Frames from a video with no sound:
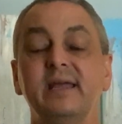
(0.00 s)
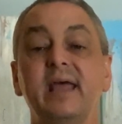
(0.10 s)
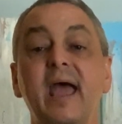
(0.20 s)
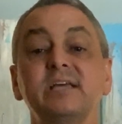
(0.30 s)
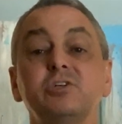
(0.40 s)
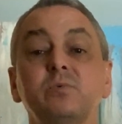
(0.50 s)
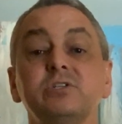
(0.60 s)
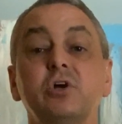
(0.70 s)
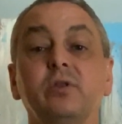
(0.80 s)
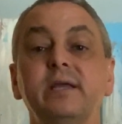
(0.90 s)
And as a
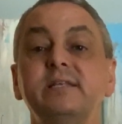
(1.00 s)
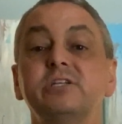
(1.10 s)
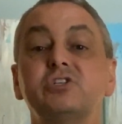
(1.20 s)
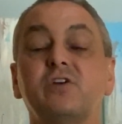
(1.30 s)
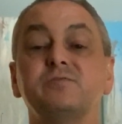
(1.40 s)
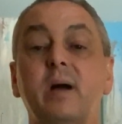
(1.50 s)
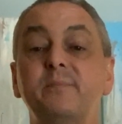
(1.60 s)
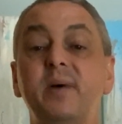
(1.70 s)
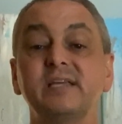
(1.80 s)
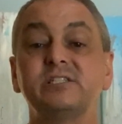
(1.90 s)
result, it deserves my
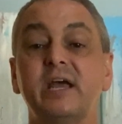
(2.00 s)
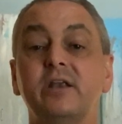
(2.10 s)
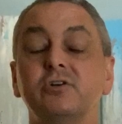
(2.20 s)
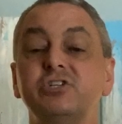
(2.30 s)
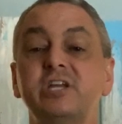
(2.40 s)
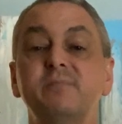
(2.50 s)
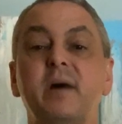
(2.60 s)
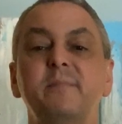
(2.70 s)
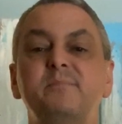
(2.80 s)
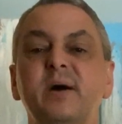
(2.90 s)
best energy,
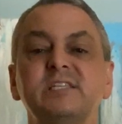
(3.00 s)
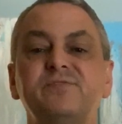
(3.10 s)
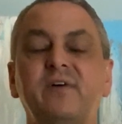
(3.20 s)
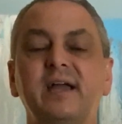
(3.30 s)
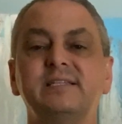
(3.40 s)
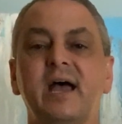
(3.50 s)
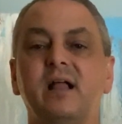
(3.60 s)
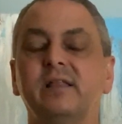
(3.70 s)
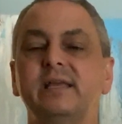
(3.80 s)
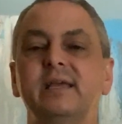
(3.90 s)
my best
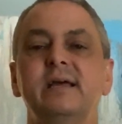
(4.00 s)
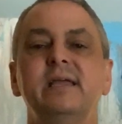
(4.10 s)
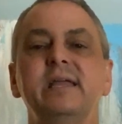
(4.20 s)
vitality.